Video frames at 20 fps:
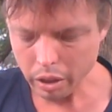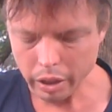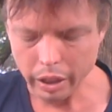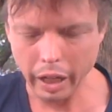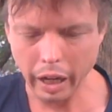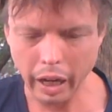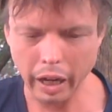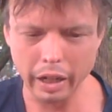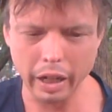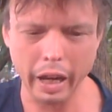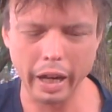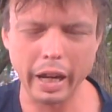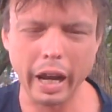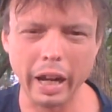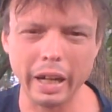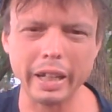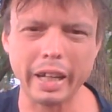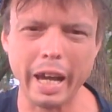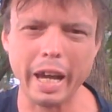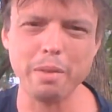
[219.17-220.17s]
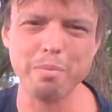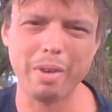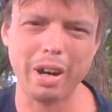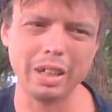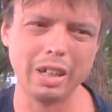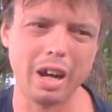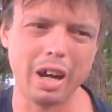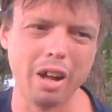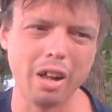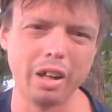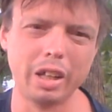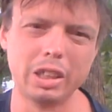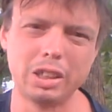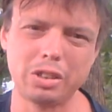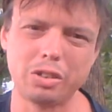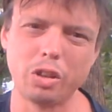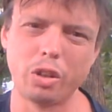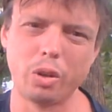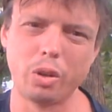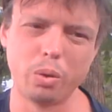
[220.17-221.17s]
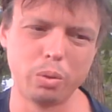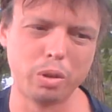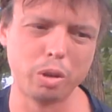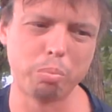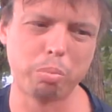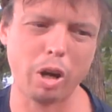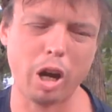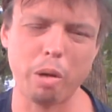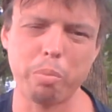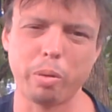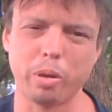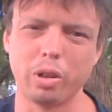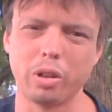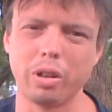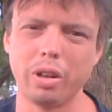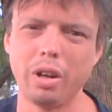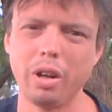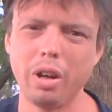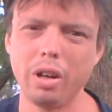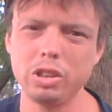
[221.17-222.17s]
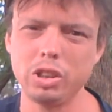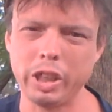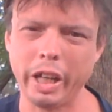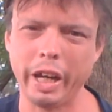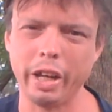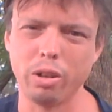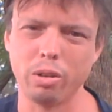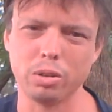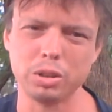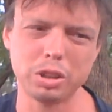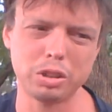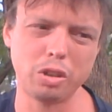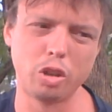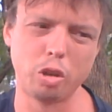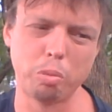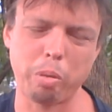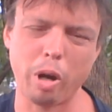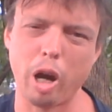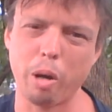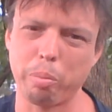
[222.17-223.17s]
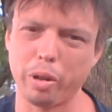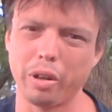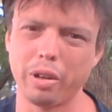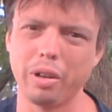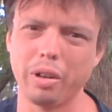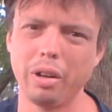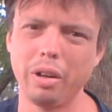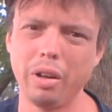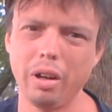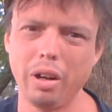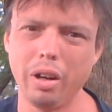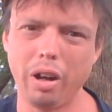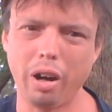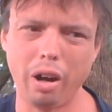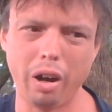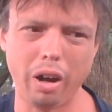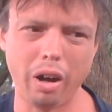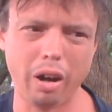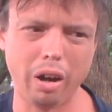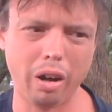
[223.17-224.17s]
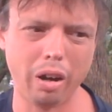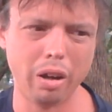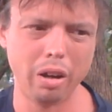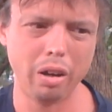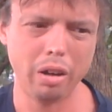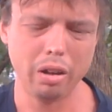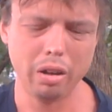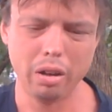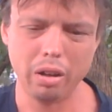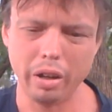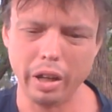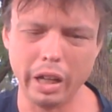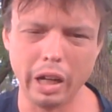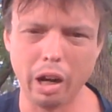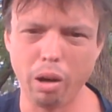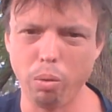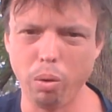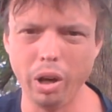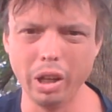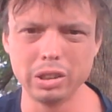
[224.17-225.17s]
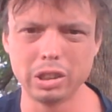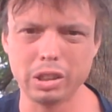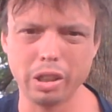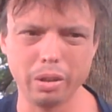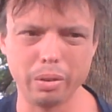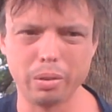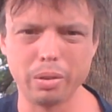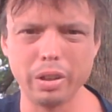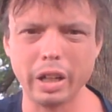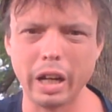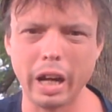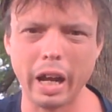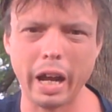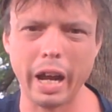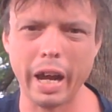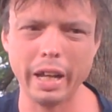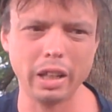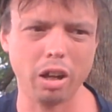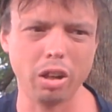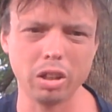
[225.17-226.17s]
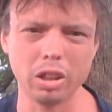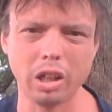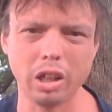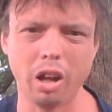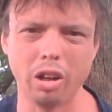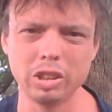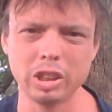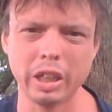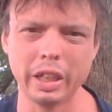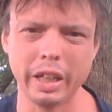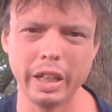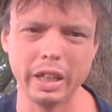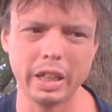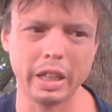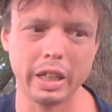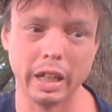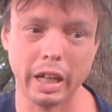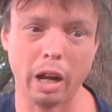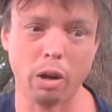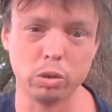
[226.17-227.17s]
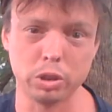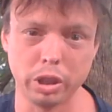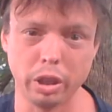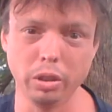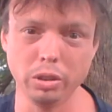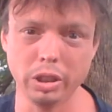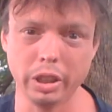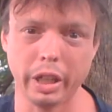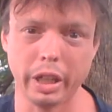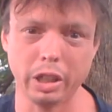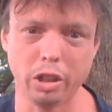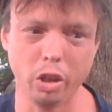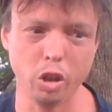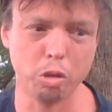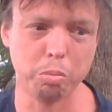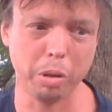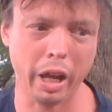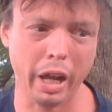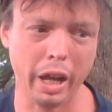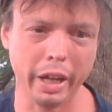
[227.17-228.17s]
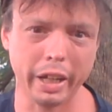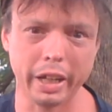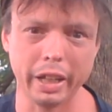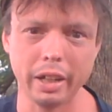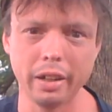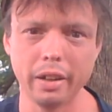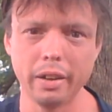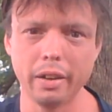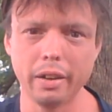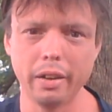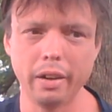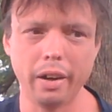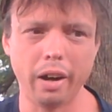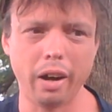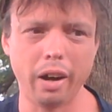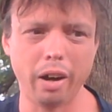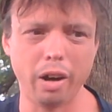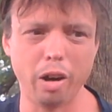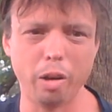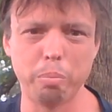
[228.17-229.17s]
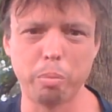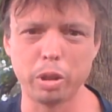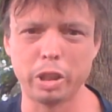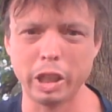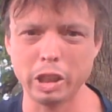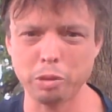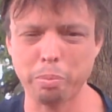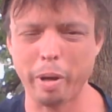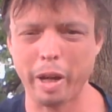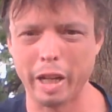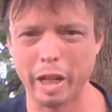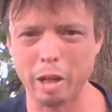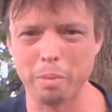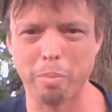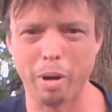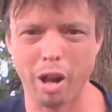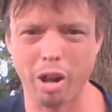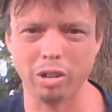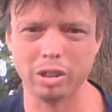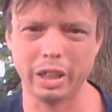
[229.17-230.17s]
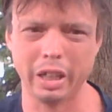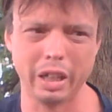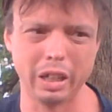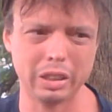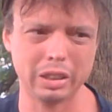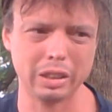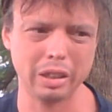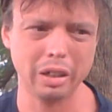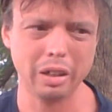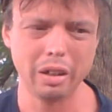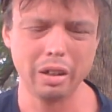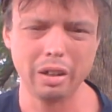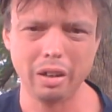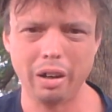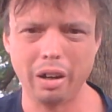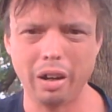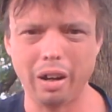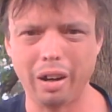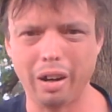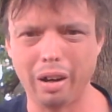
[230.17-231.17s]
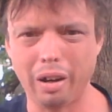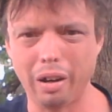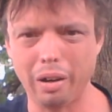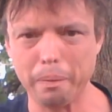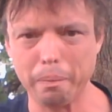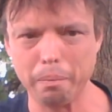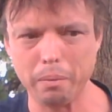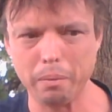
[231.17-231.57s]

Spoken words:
Yeah, I gotta gain my knowledge through the proper channels, through the proper, uh, and I was too. And I had all the knowledge I needed, and I was using it too, applying it, participating in politics, uh,